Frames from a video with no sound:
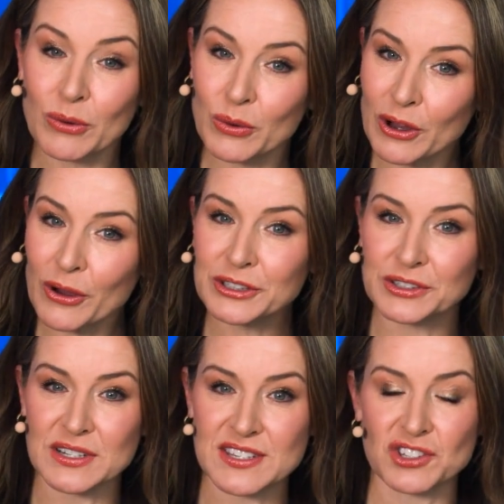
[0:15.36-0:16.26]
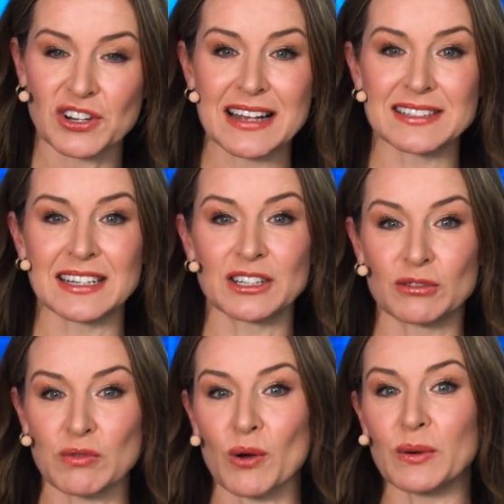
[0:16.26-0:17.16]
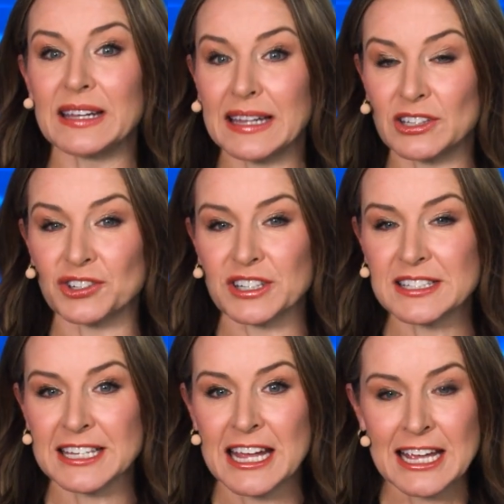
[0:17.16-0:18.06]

ORCODA is attracting growing interest